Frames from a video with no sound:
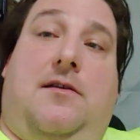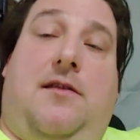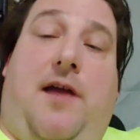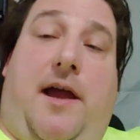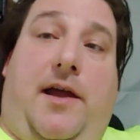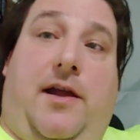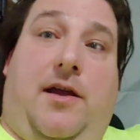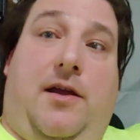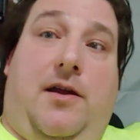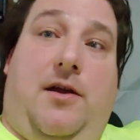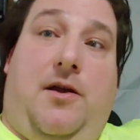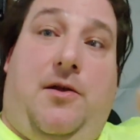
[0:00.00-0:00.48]

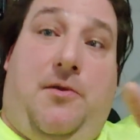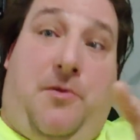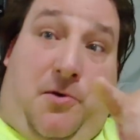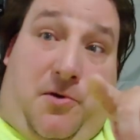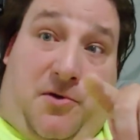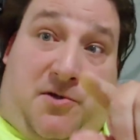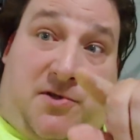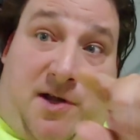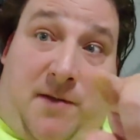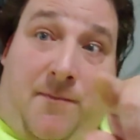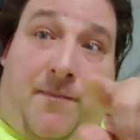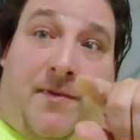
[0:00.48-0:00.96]
Like,
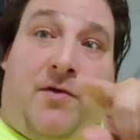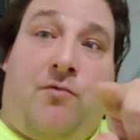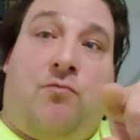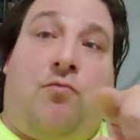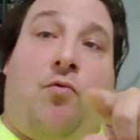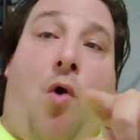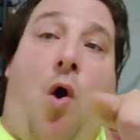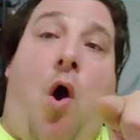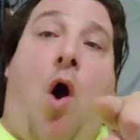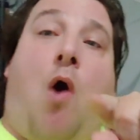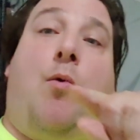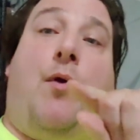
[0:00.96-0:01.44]
there's something
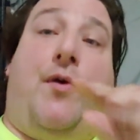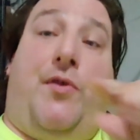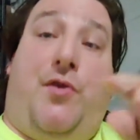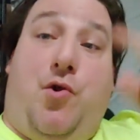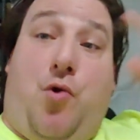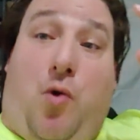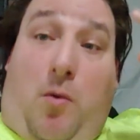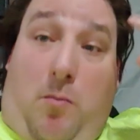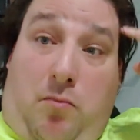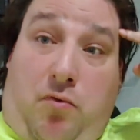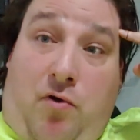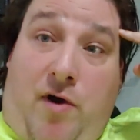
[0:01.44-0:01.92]
wrong with
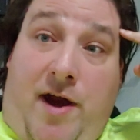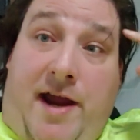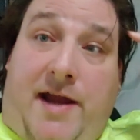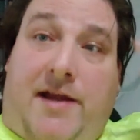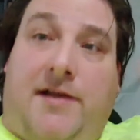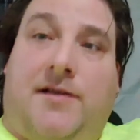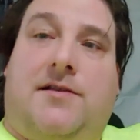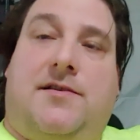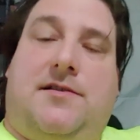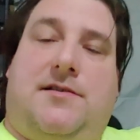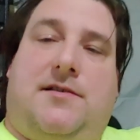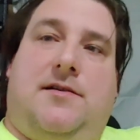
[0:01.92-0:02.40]
your
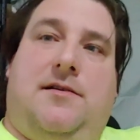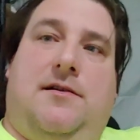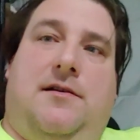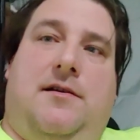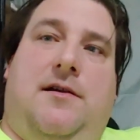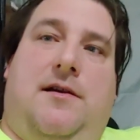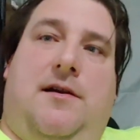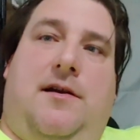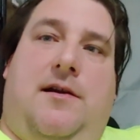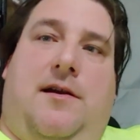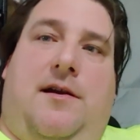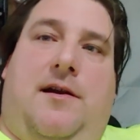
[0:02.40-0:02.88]
brains.
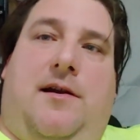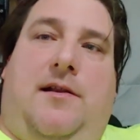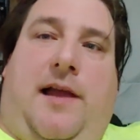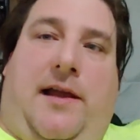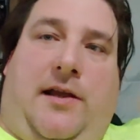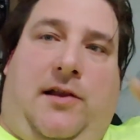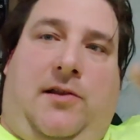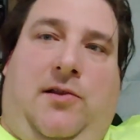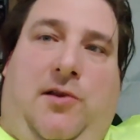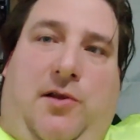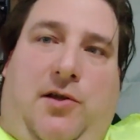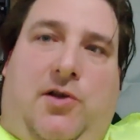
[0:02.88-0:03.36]

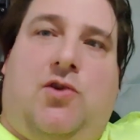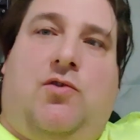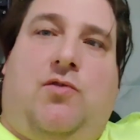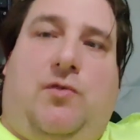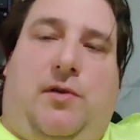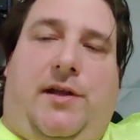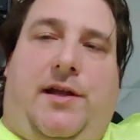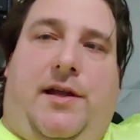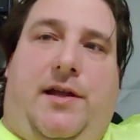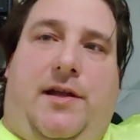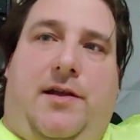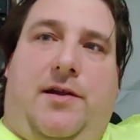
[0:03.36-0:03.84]
Like,
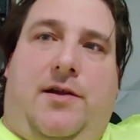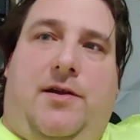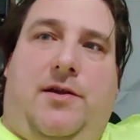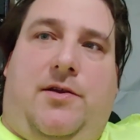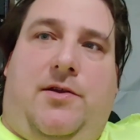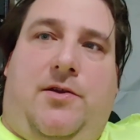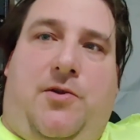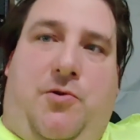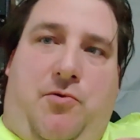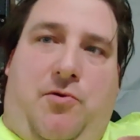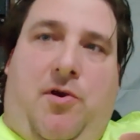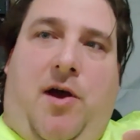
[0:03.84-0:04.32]
literally,
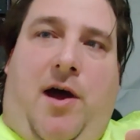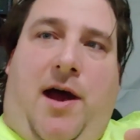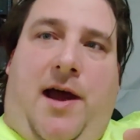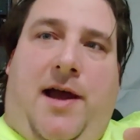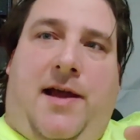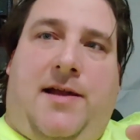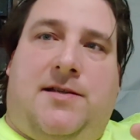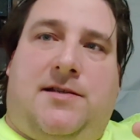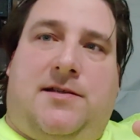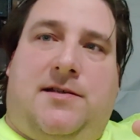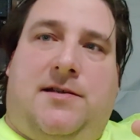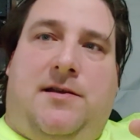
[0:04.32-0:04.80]
you
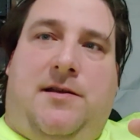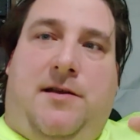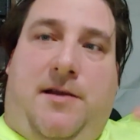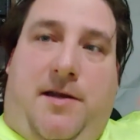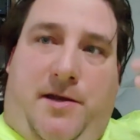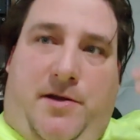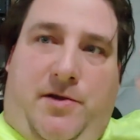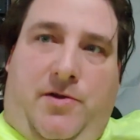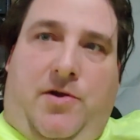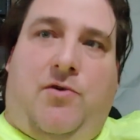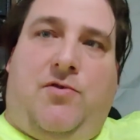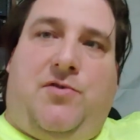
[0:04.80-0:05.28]
guys
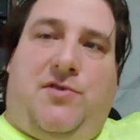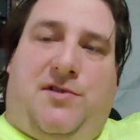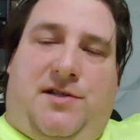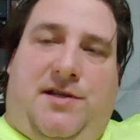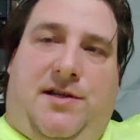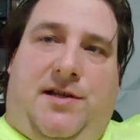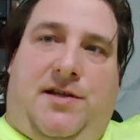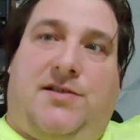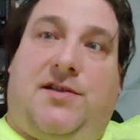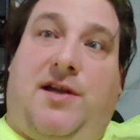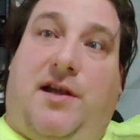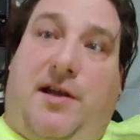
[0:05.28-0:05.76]
need to go
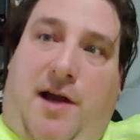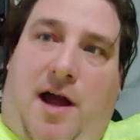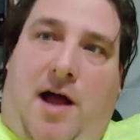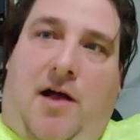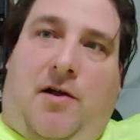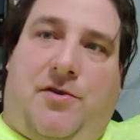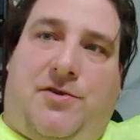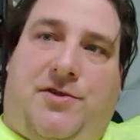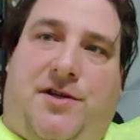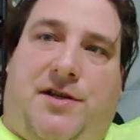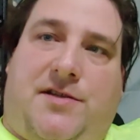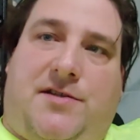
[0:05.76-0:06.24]
see a
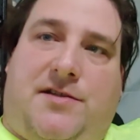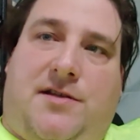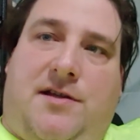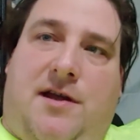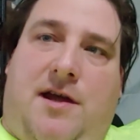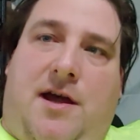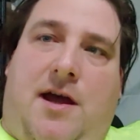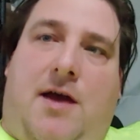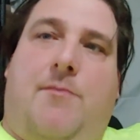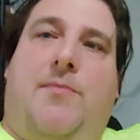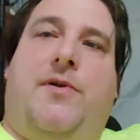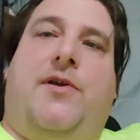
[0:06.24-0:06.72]
psychologist
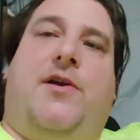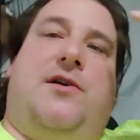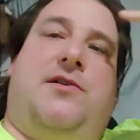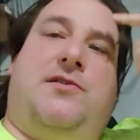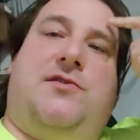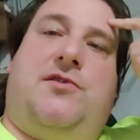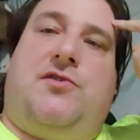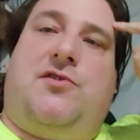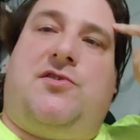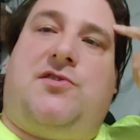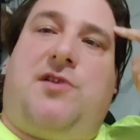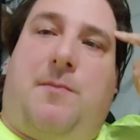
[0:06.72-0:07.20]

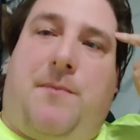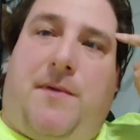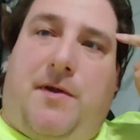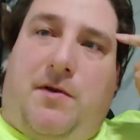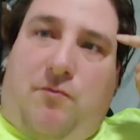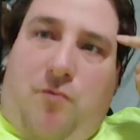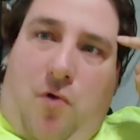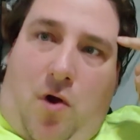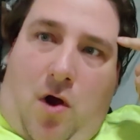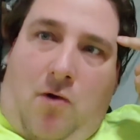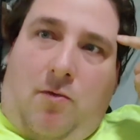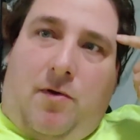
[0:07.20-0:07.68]
because there's
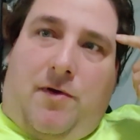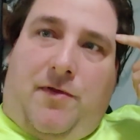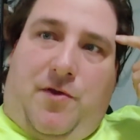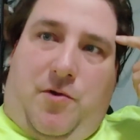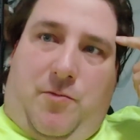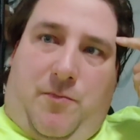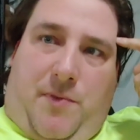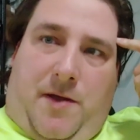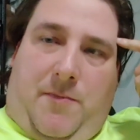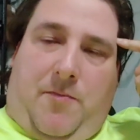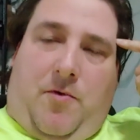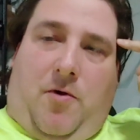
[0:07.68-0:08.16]
something wrong with
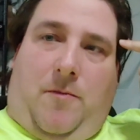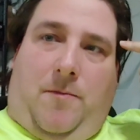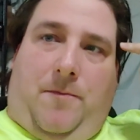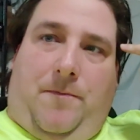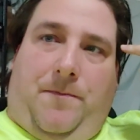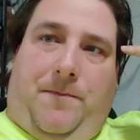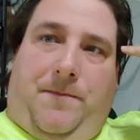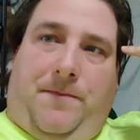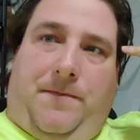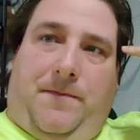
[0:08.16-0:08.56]
you people.